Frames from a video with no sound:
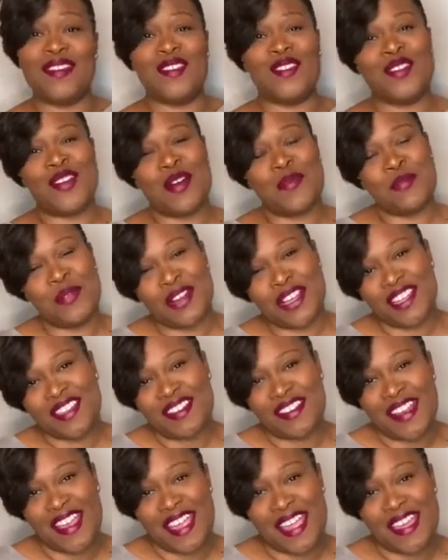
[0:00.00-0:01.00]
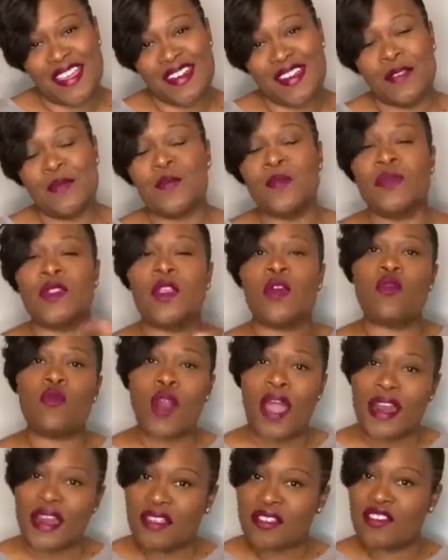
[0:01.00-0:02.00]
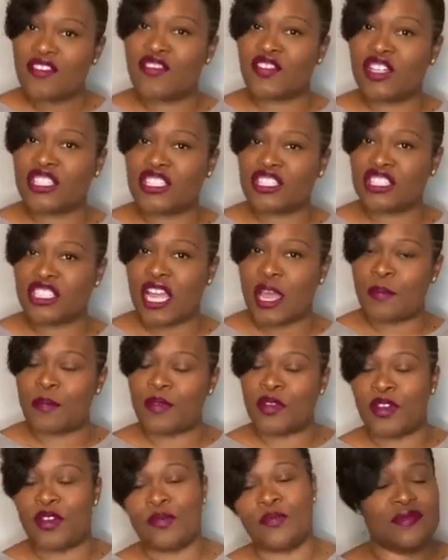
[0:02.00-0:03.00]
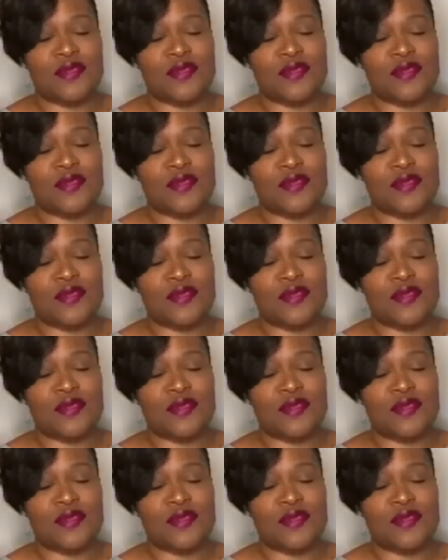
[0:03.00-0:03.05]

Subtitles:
to a book in your hand. Writing the first chapter.